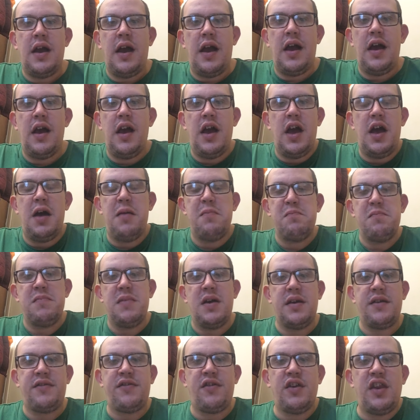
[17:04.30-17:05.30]

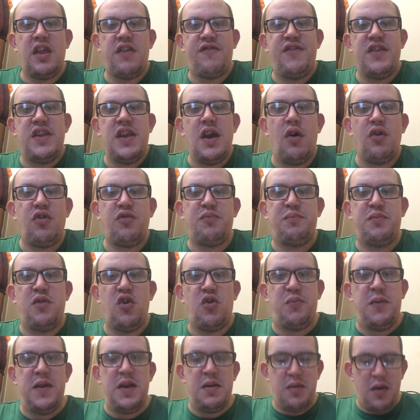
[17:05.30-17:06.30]
So this video's
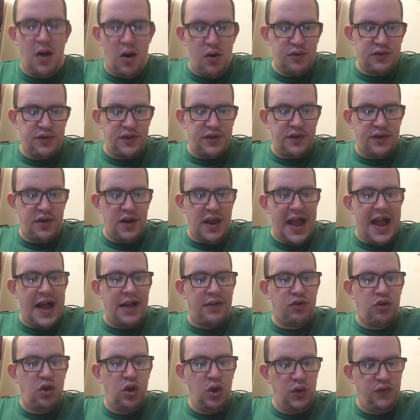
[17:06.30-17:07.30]
just been uploaded
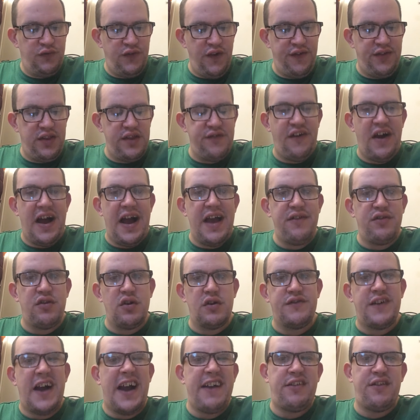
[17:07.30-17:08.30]
at 2:55,
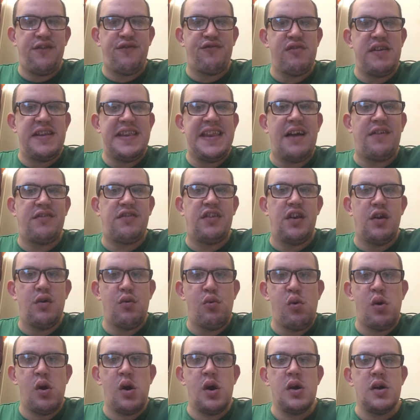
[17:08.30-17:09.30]
so 5 to 3 in the
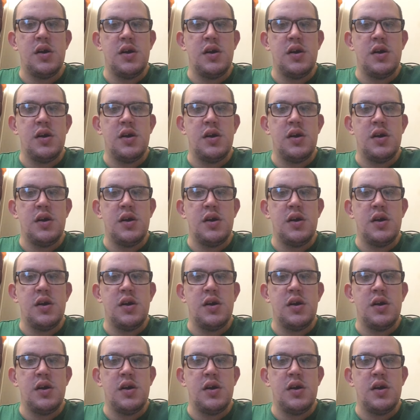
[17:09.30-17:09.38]
afternoon.